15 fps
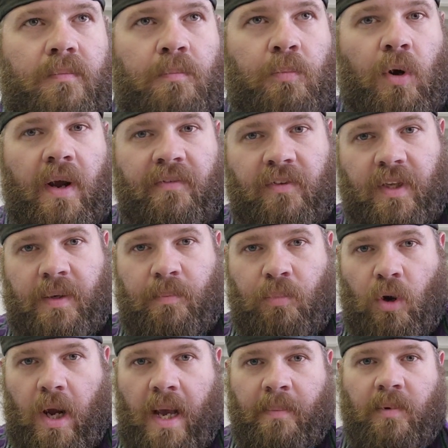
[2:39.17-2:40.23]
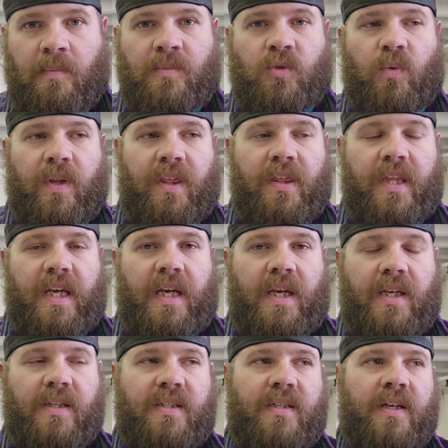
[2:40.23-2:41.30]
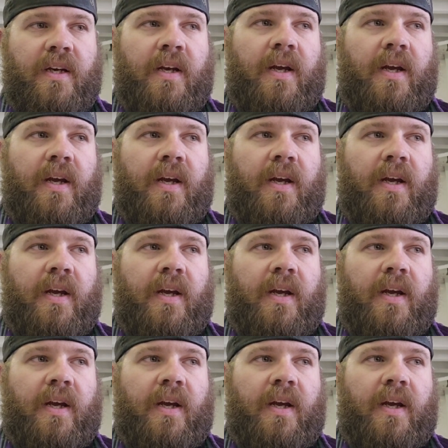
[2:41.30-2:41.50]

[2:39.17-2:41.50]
prevalent problems with these,